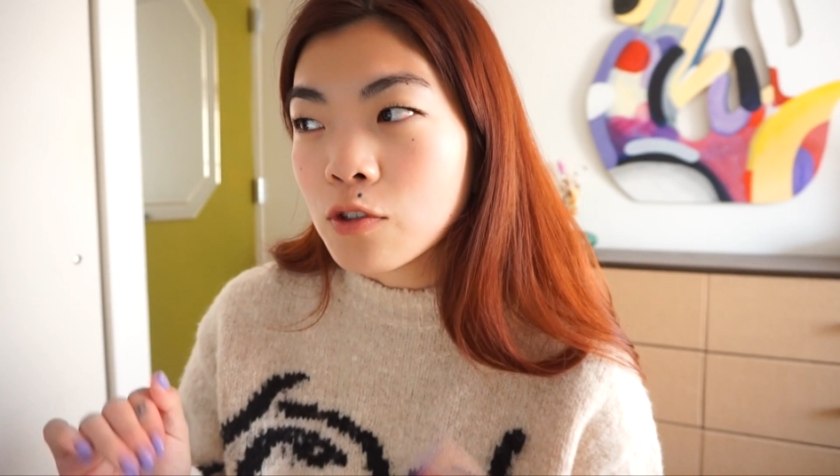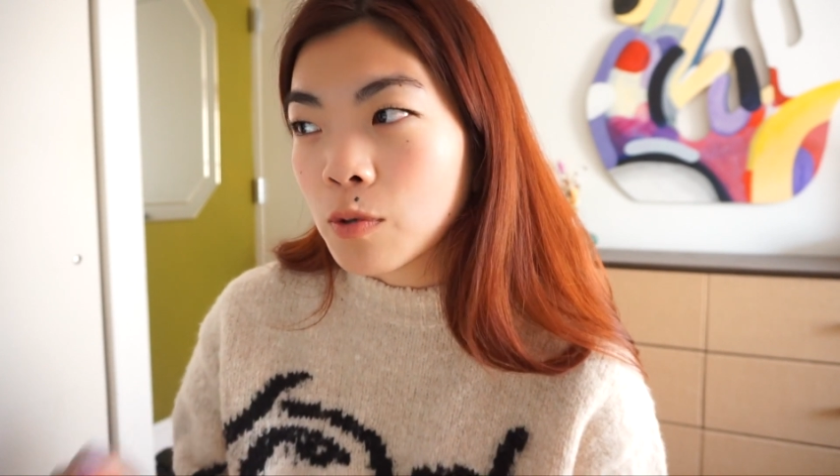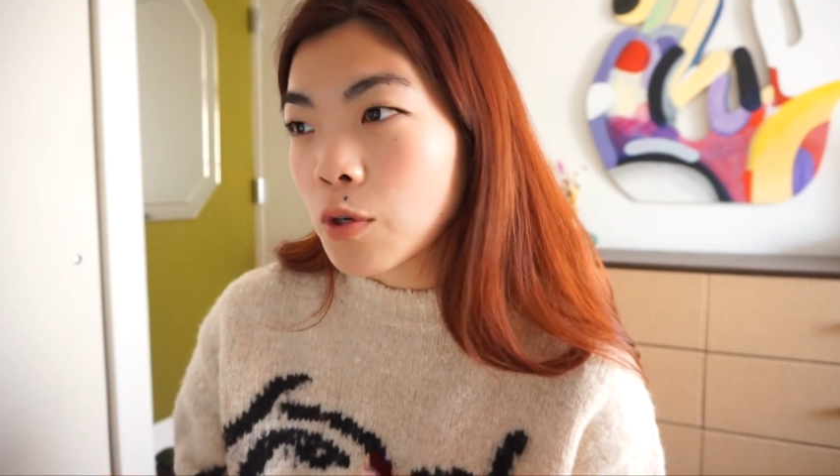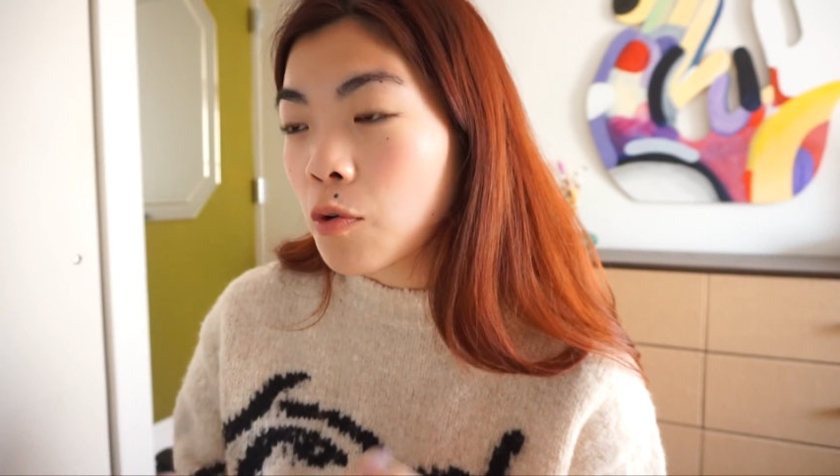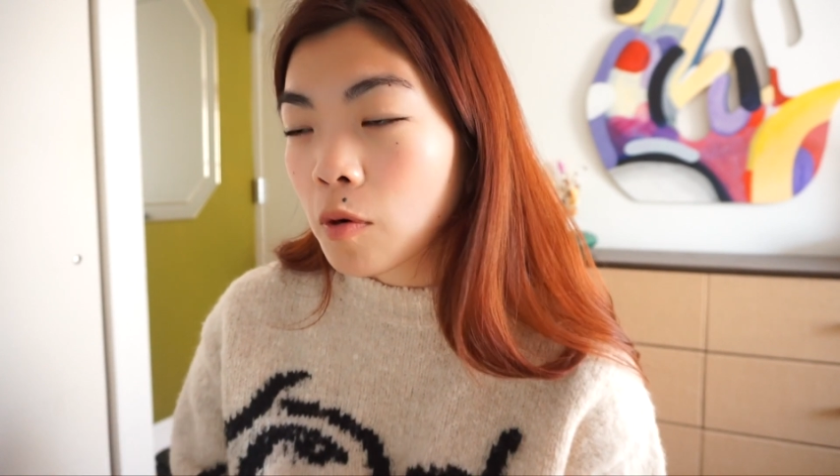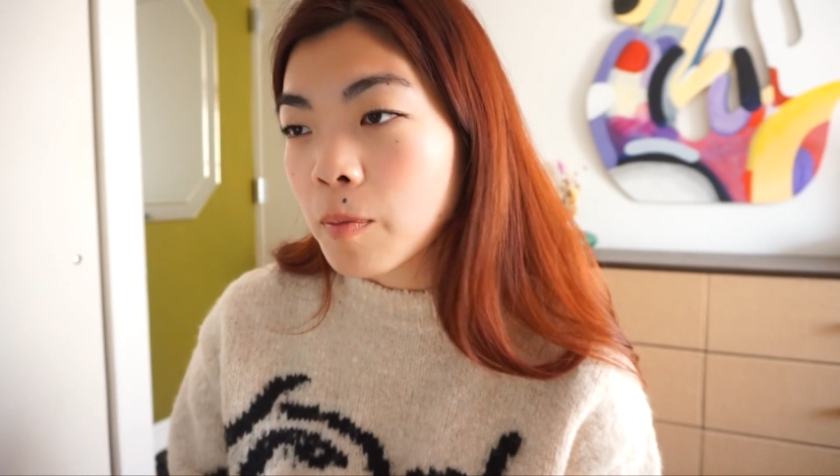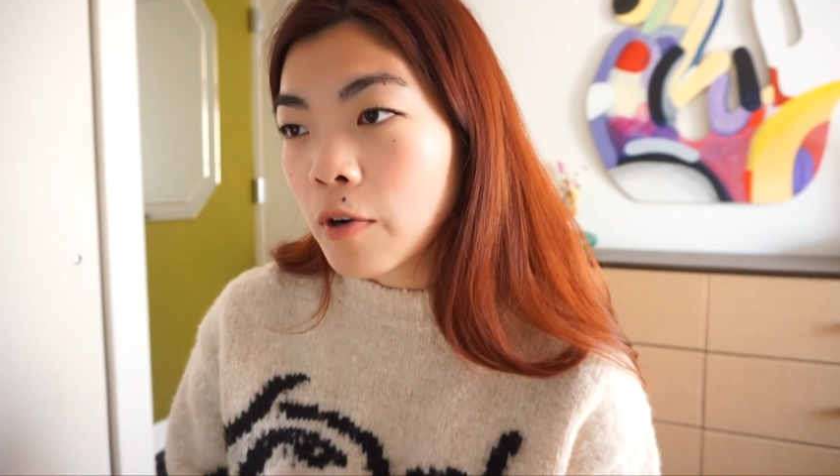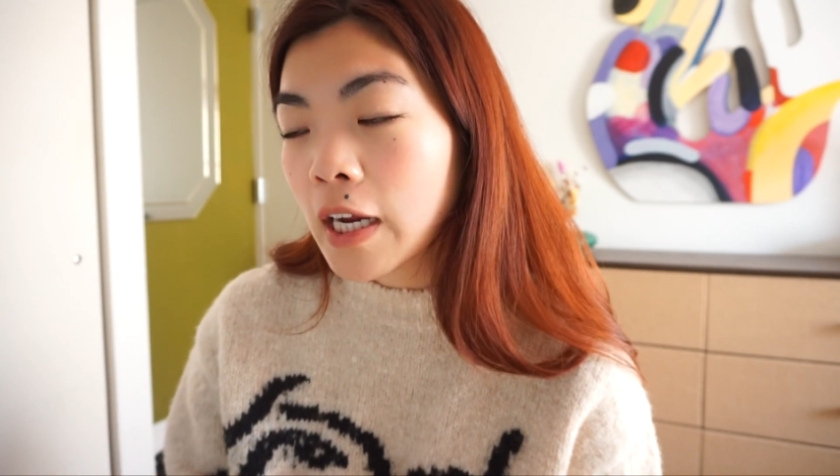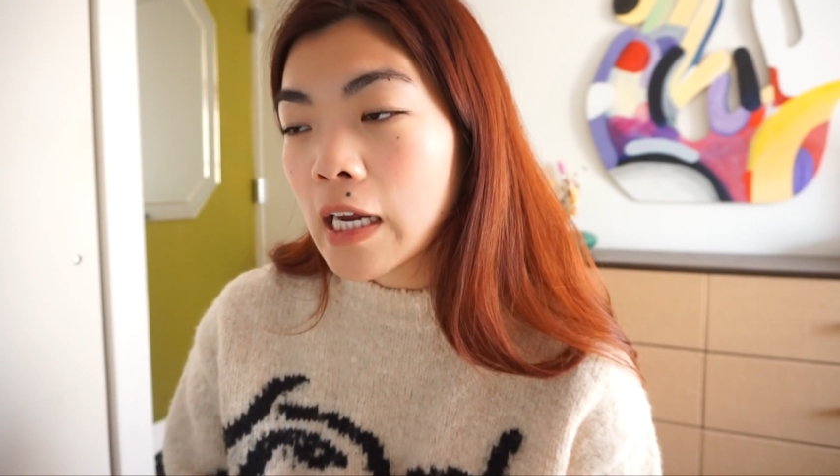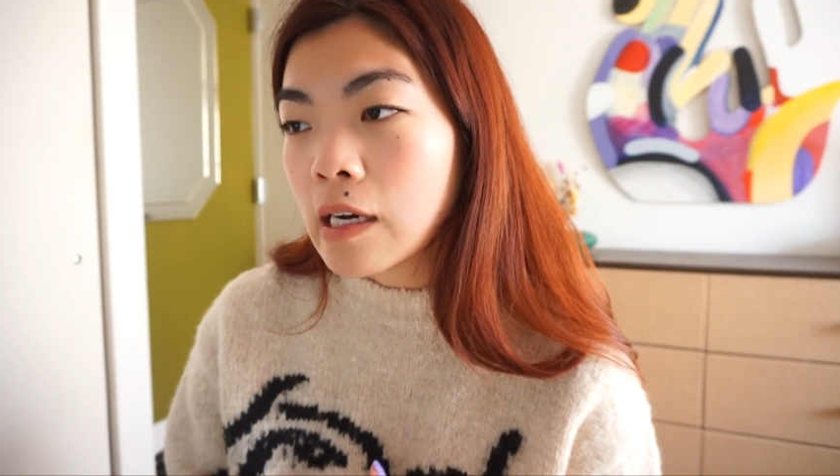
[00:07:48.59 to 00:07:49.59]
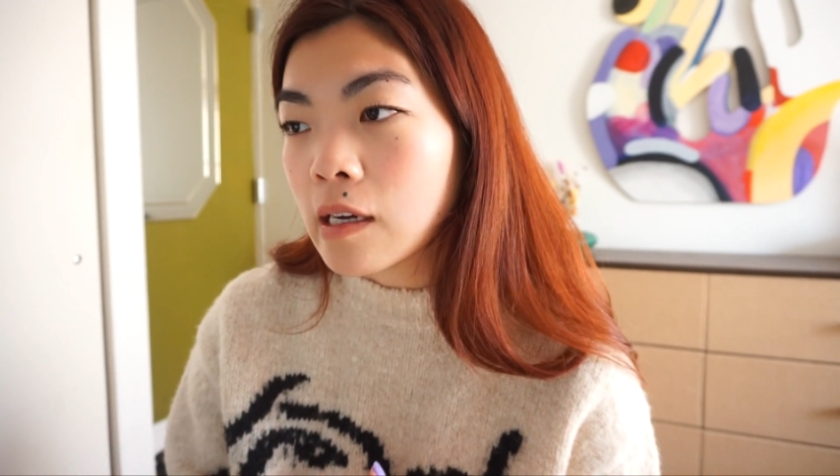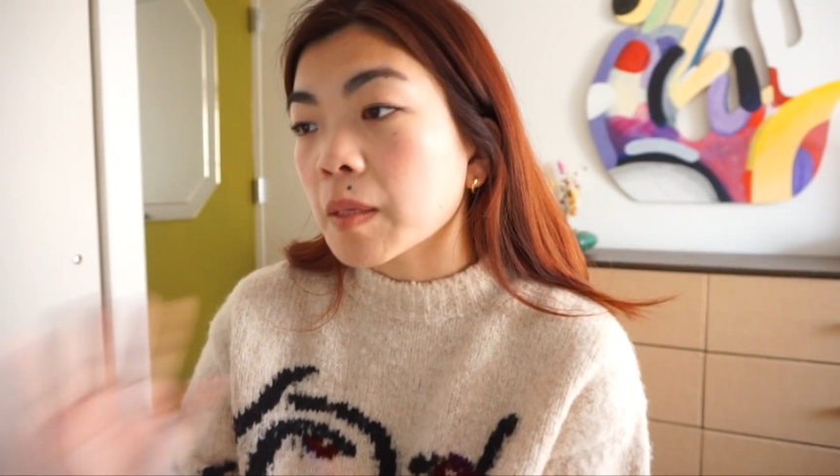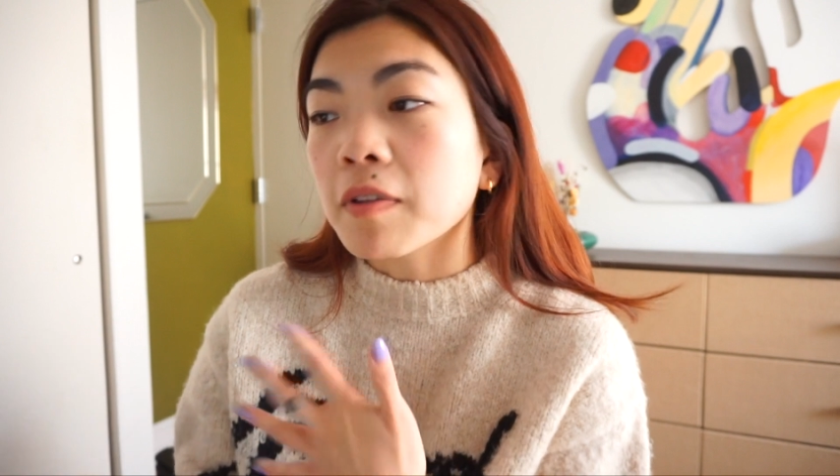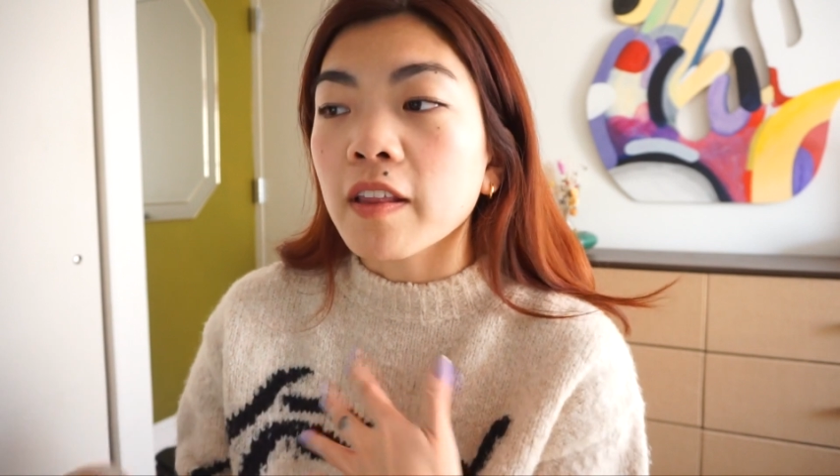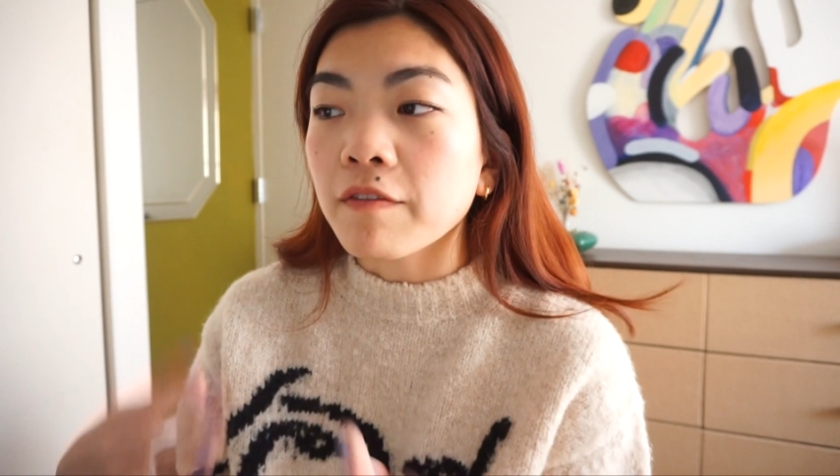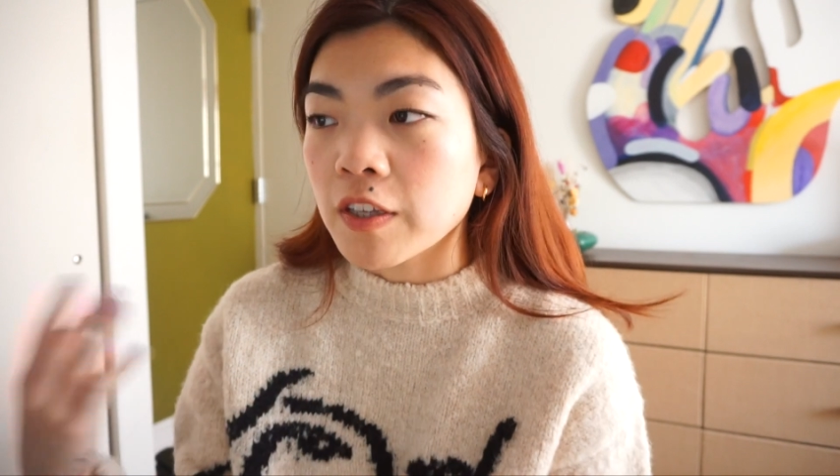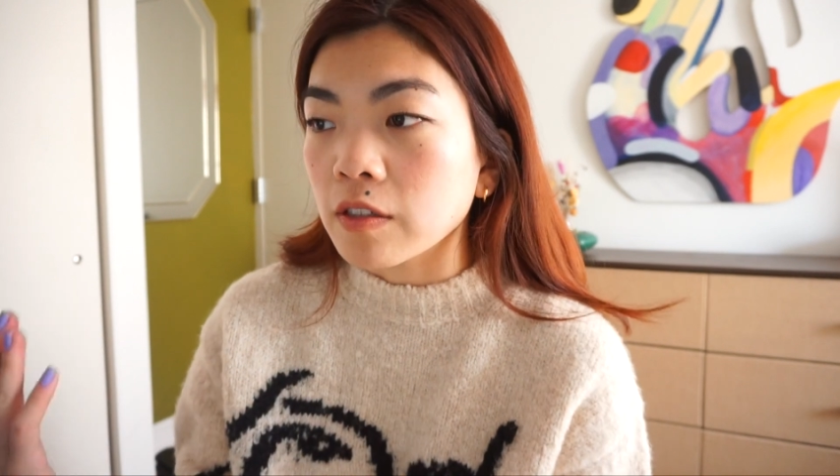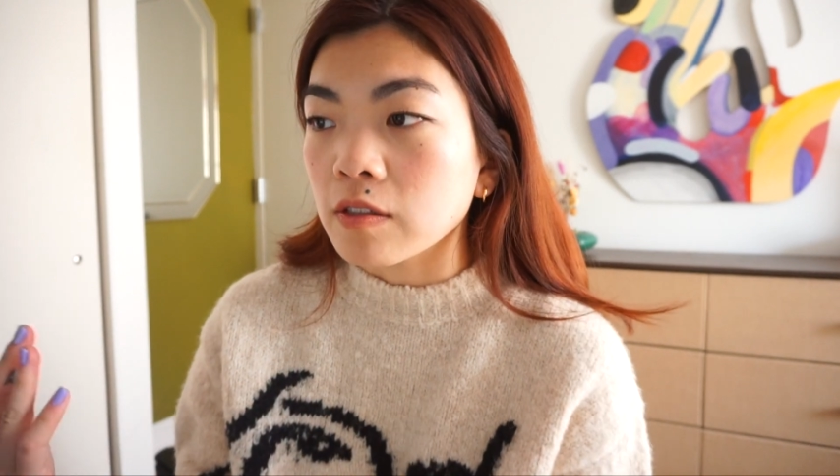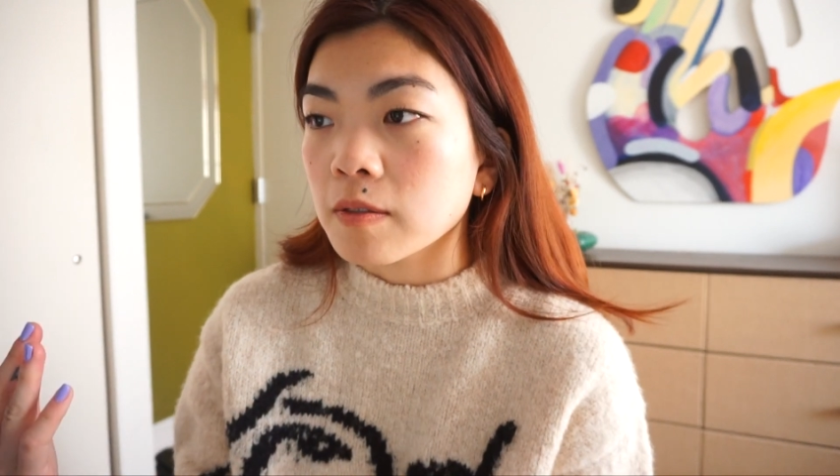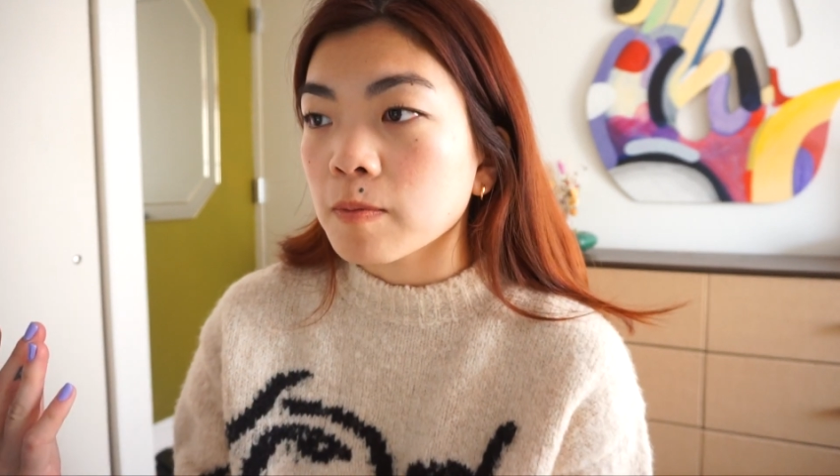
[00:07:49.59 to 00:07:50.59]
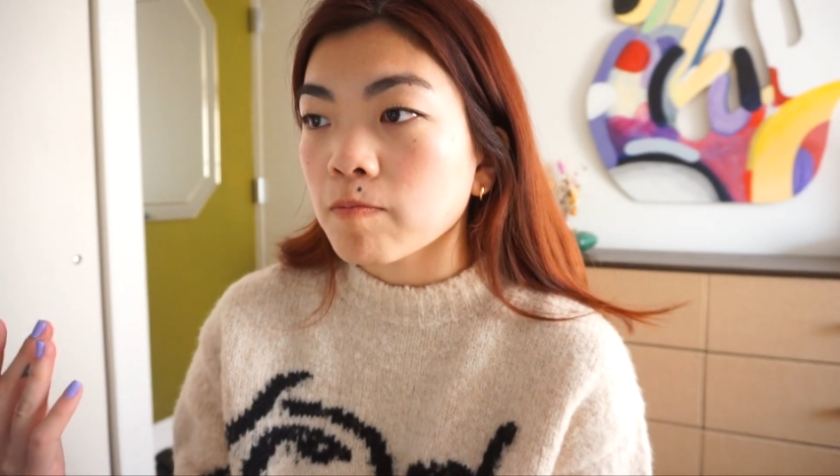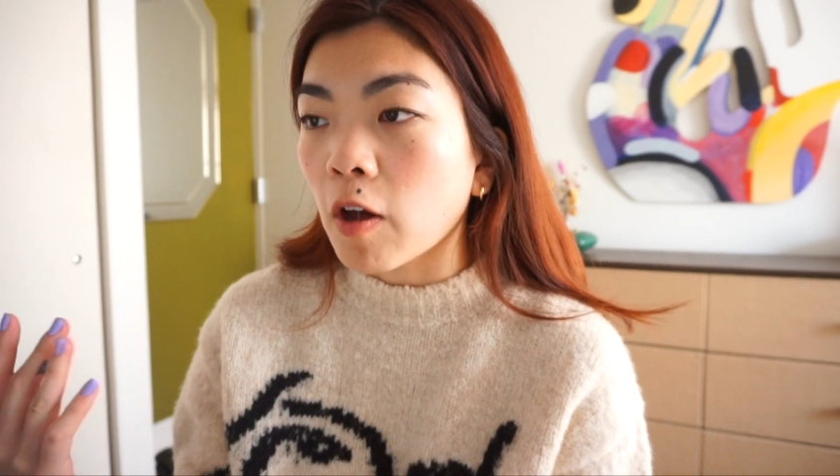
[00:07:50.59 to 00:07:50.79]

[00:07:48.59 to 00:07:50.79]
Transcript: to incorporate something that feels